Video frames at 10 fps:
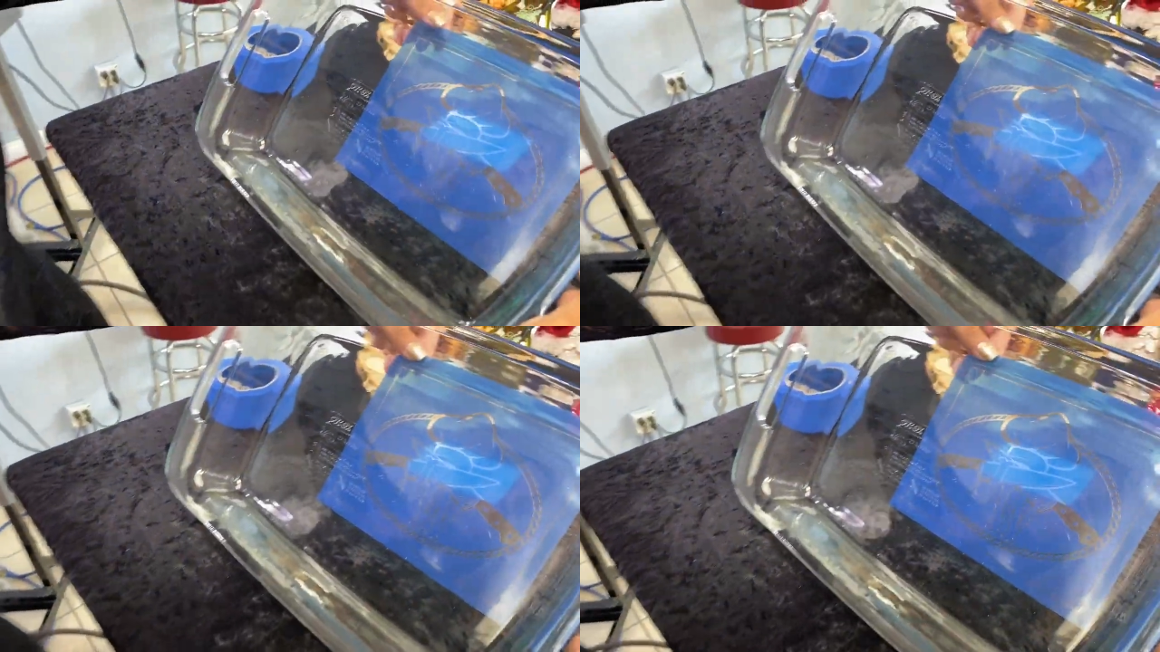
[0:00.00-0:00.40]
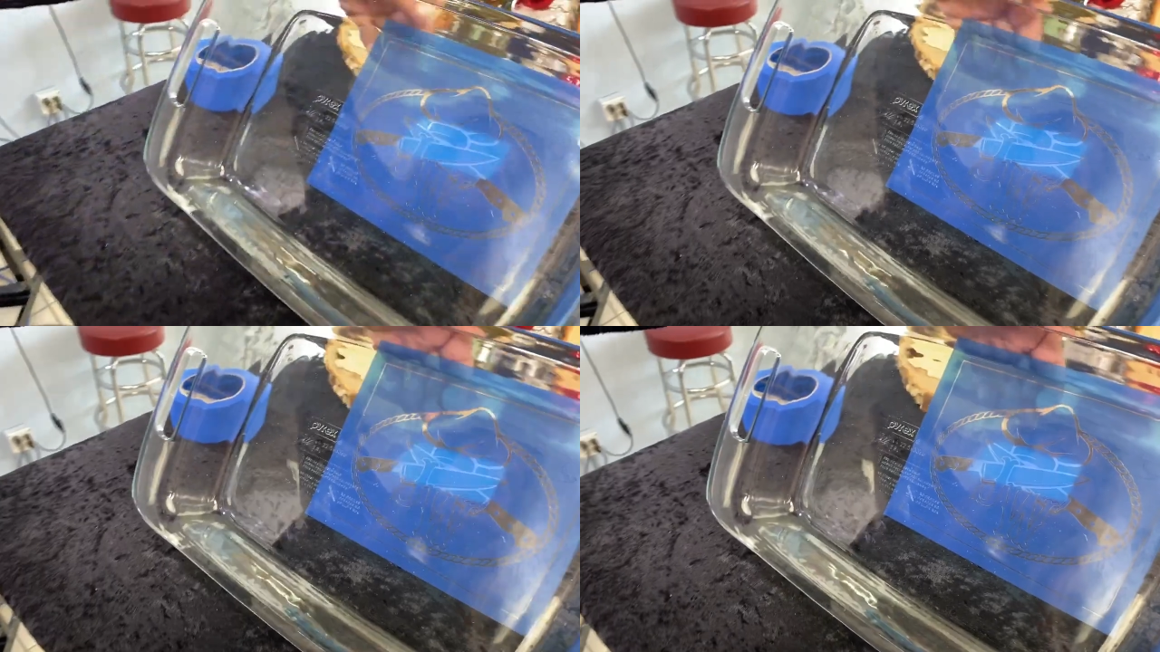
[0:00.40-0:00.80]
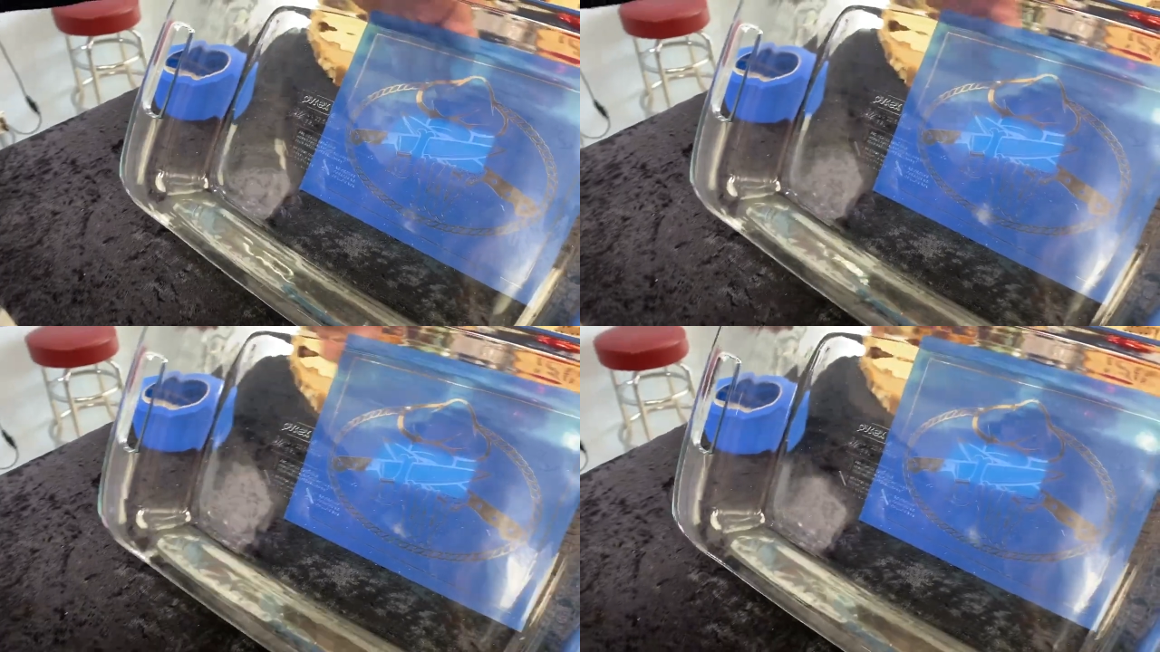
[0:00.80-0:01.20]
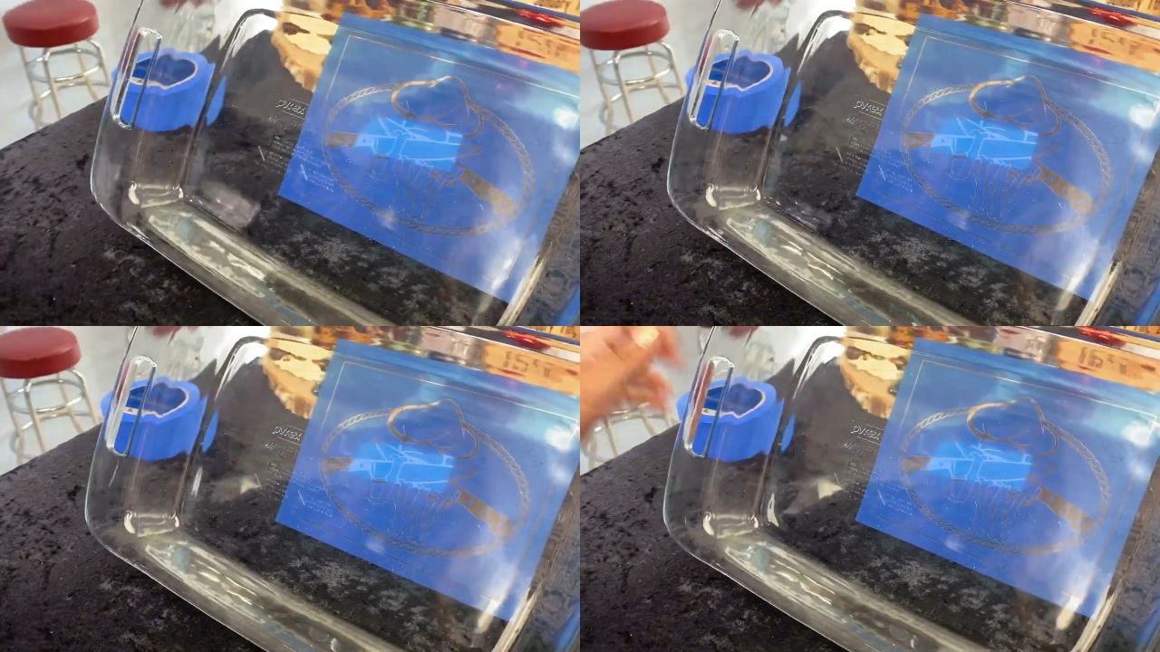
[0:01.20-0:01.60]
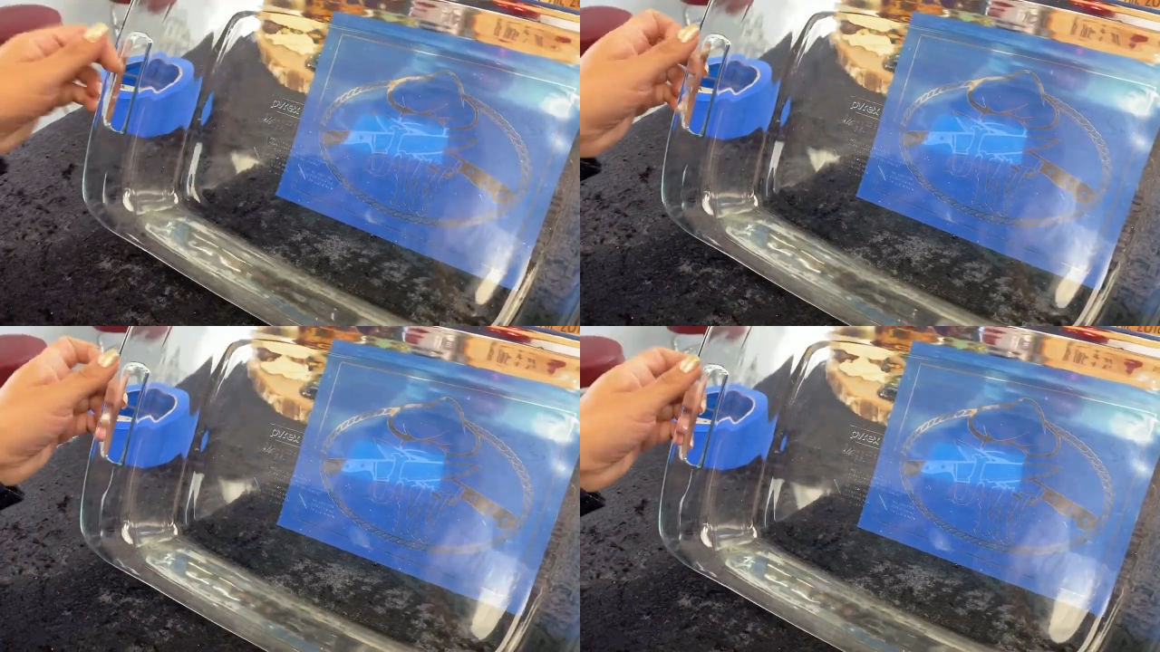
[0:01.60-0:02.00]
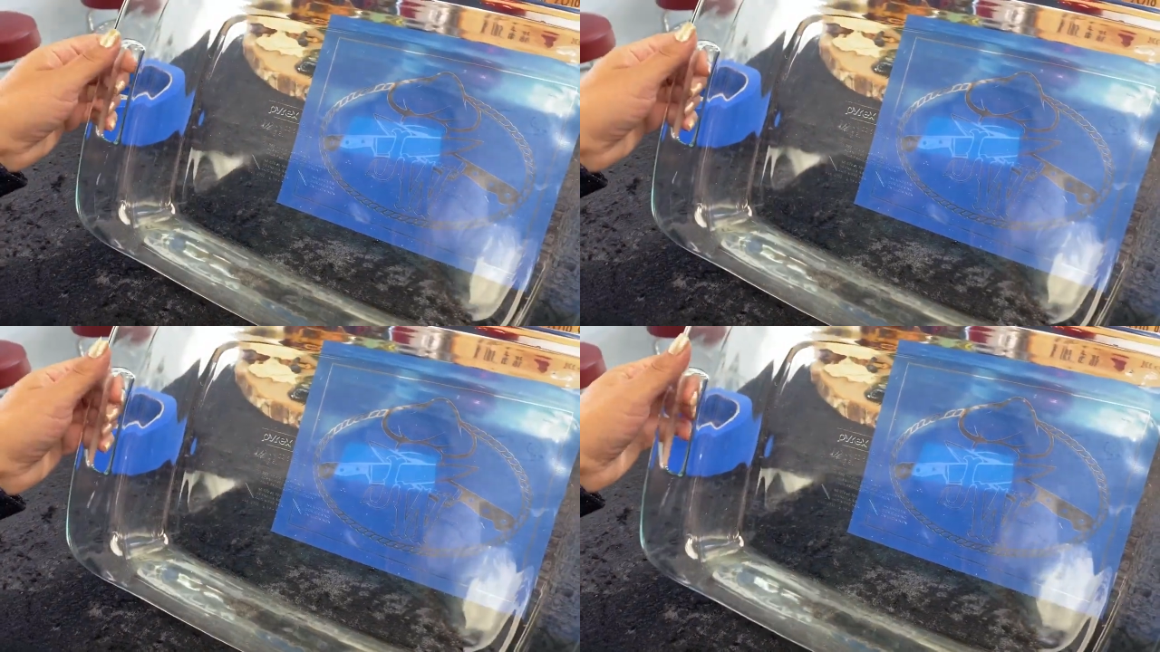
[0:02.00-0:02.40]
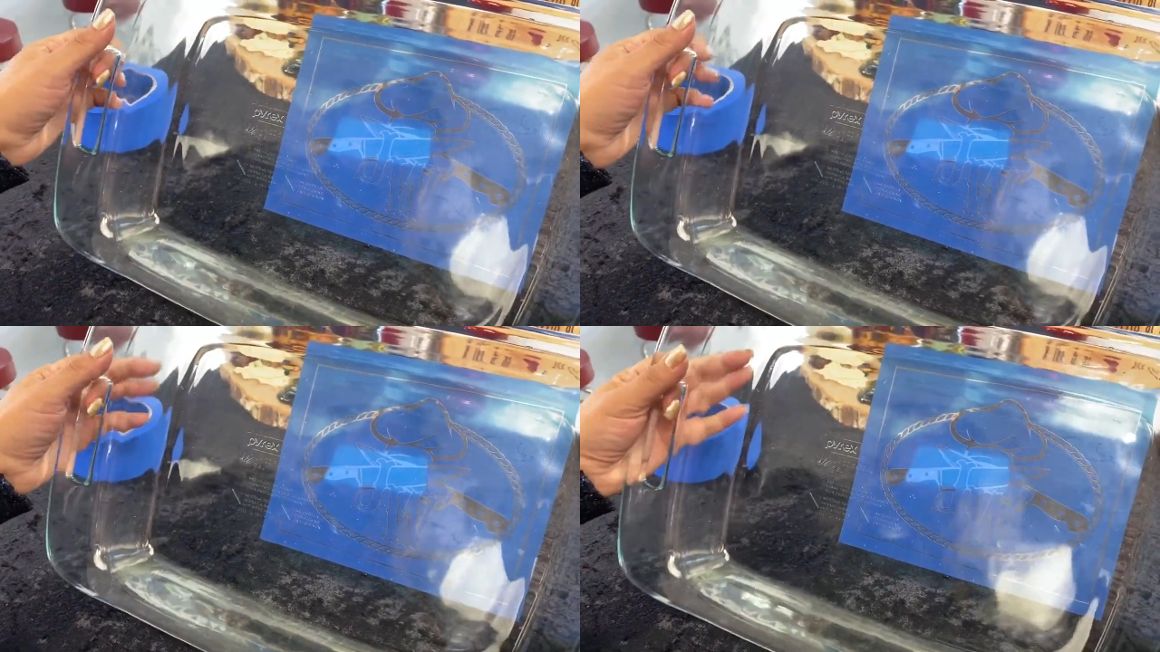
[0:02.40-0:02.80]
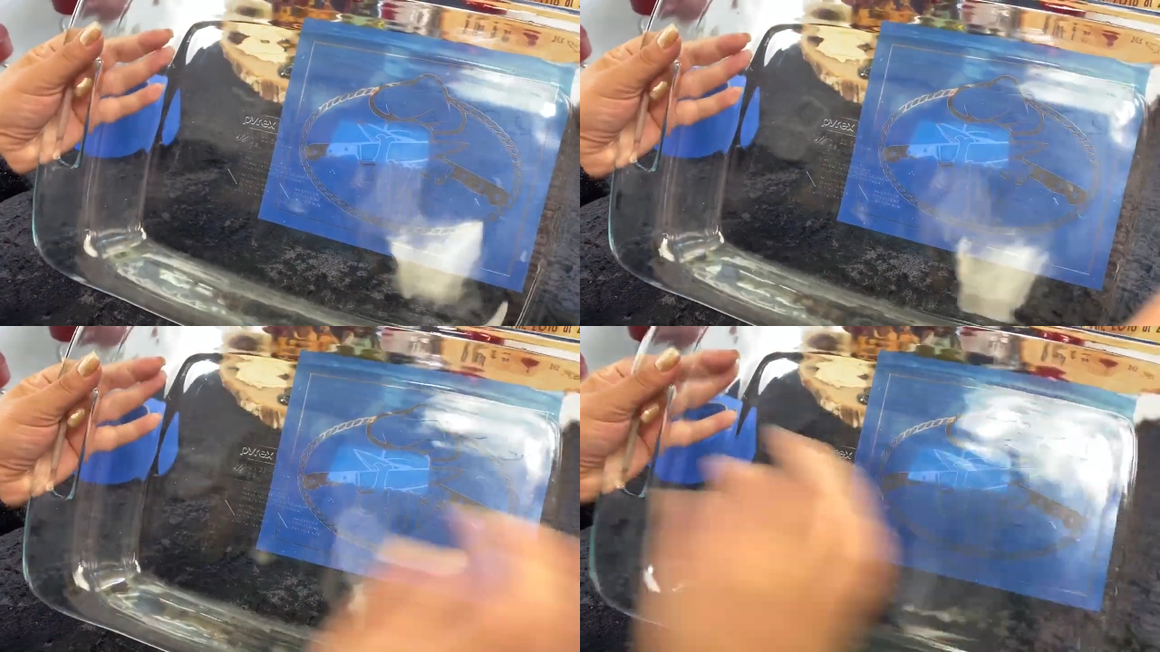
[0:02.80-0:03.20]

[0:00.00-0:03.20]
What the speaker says: (no speaker visible)